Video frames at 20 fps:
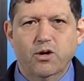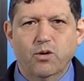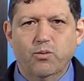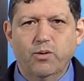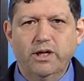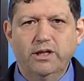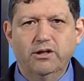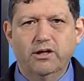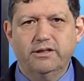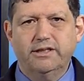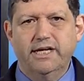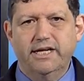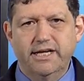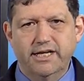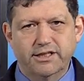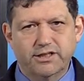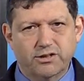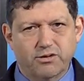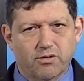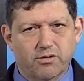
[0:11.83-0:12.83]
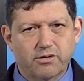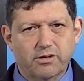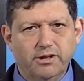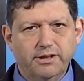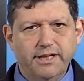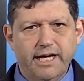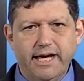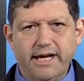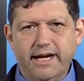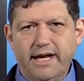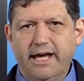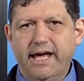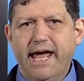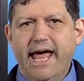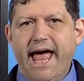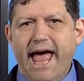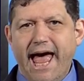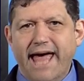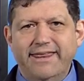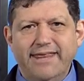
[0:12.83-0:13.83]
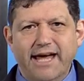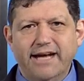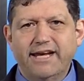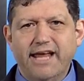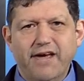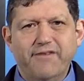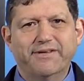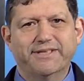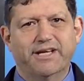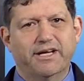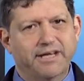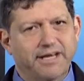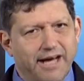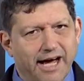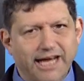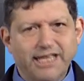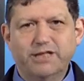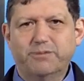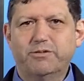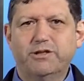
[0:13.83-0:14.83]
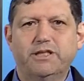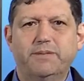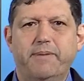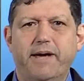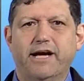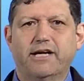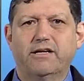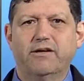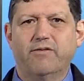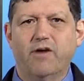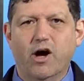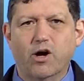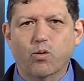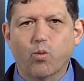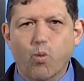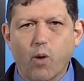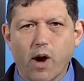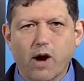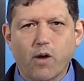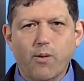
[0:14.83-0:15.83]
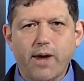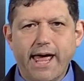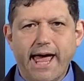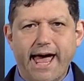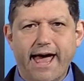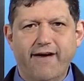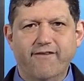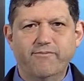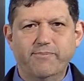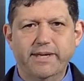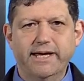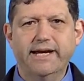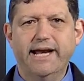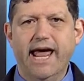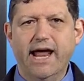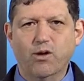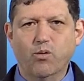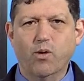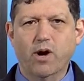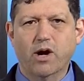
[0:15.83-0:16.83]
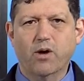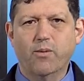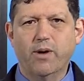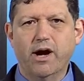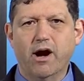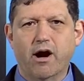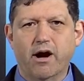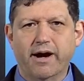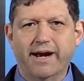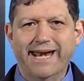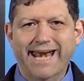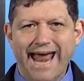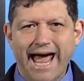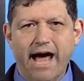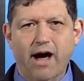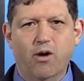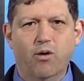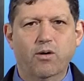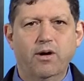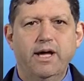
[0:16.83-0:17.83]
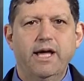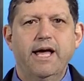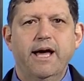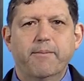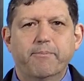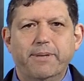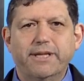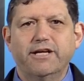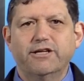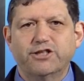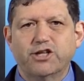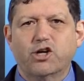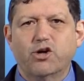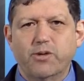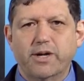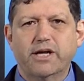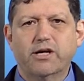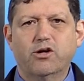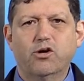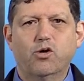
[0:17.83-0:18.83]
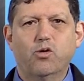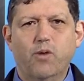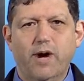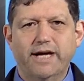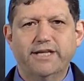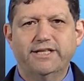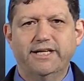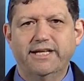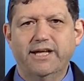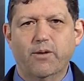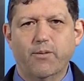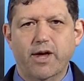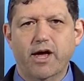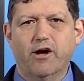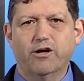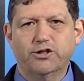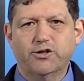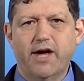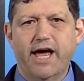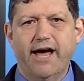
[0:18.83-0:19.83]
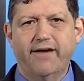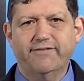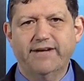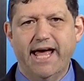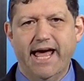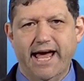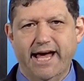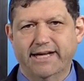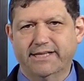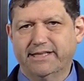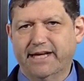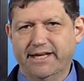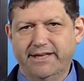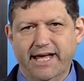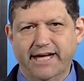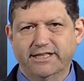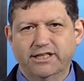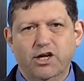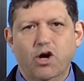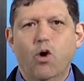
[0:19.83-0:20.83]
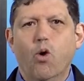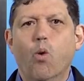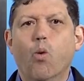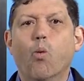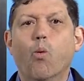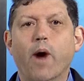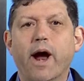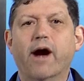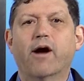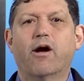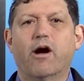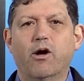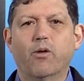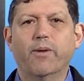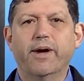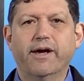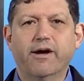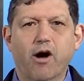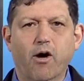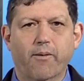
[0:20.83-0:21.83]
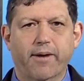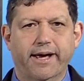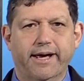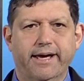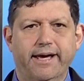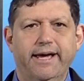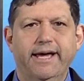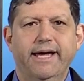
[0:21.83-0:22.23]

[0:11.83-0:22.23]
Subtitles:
We looked at historical data, and that gave us a nice perspective on where we have been and where we are now. But there's a critical question that we also have to ask, and that's, where are we going?